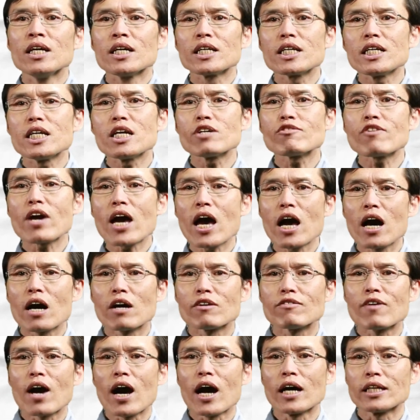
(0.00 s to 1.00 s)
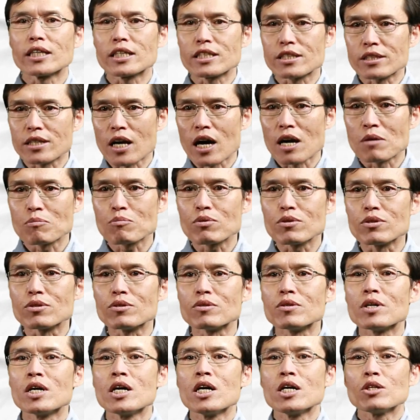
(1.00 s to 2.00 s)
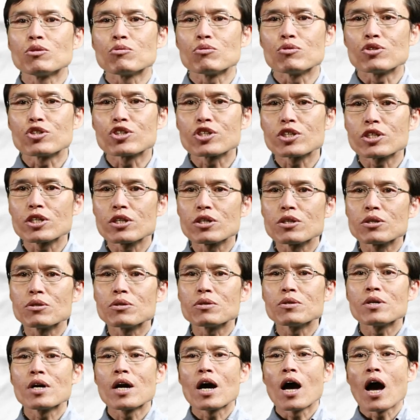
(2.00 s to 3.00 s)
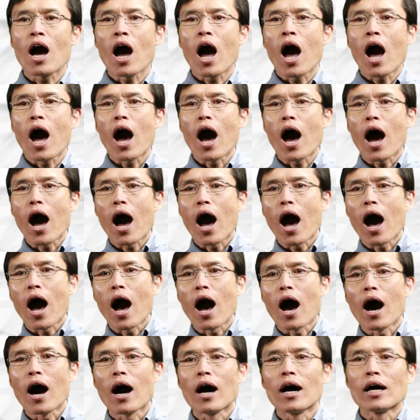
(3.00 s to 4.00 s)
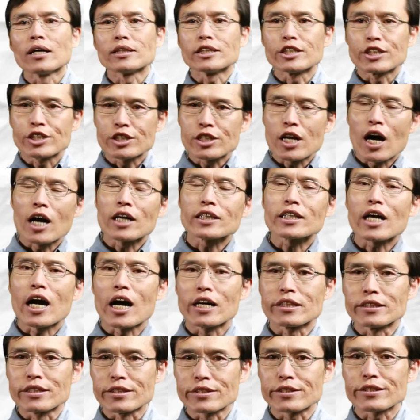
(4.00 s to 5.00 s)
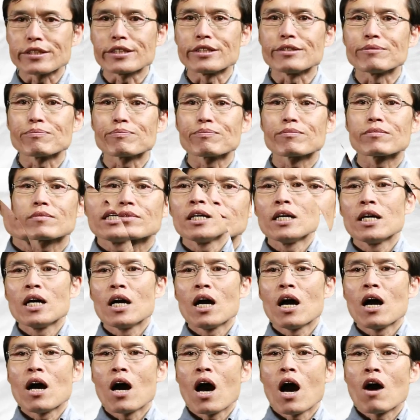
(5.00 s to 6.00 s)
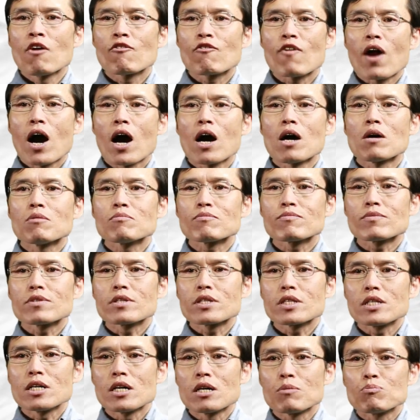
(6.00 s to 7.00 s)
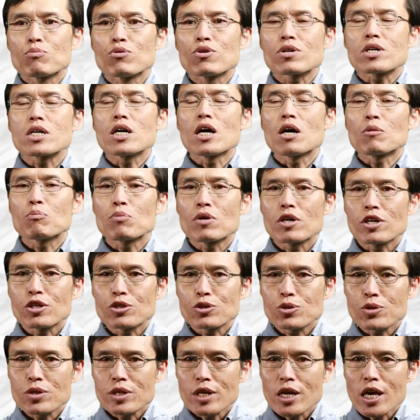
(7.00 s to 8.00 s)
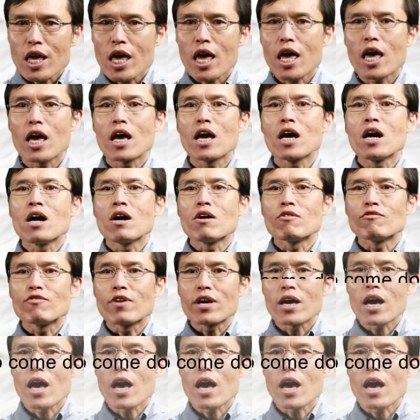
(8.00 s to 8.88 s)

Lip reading: Here we have an example to show the Shang dynasty. From the book of poetry, we